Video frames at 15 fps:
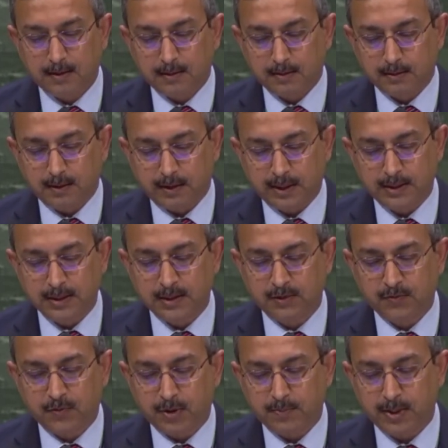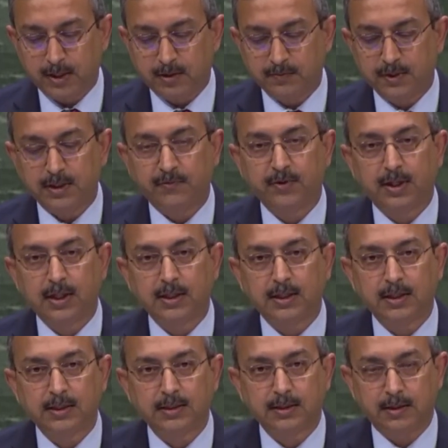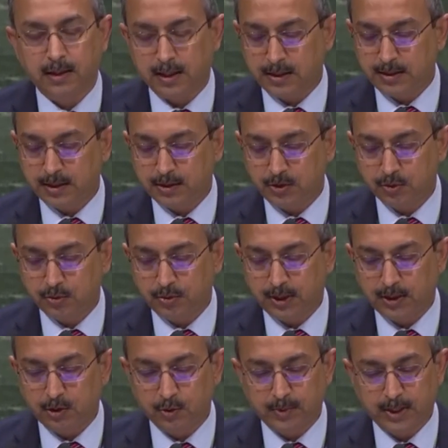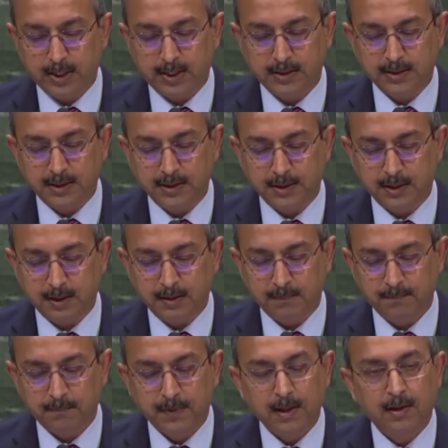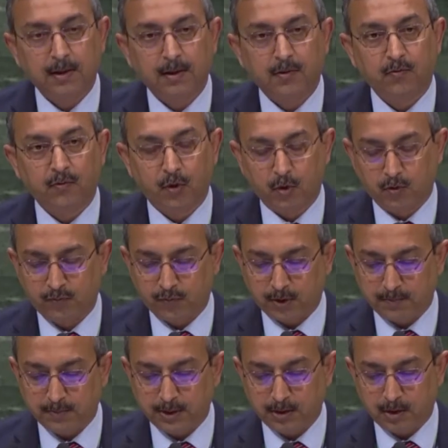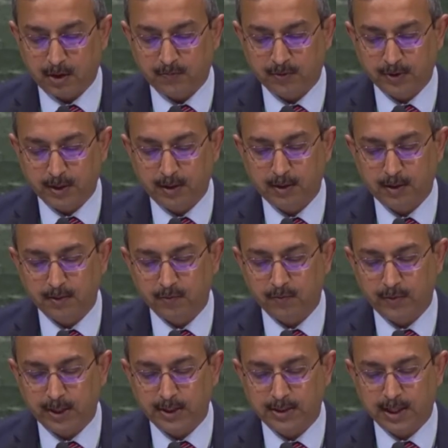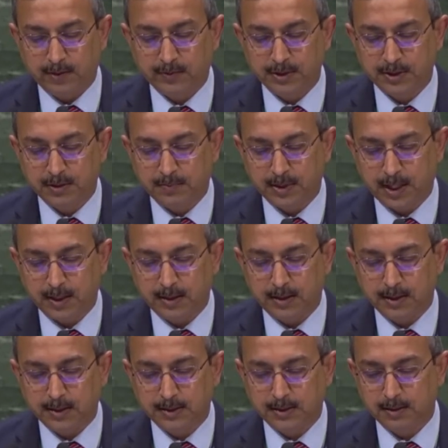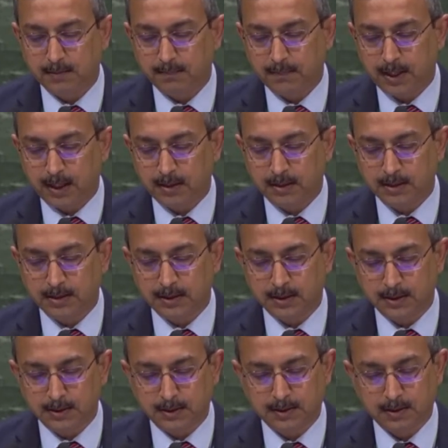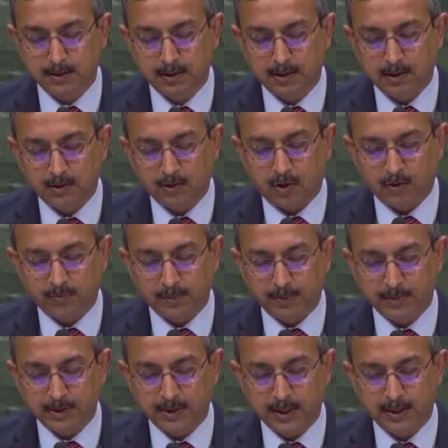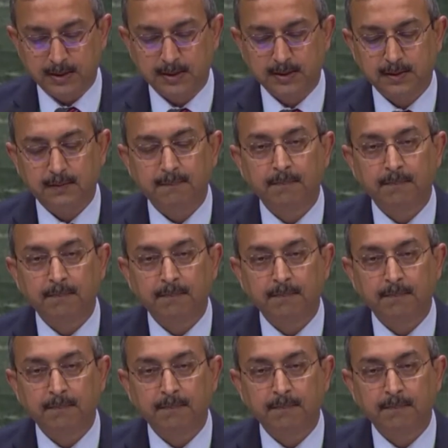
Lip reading: The reasons for many of the difficulties relating to the human rights agenda flow from the often very divergent priorities and concerns of member states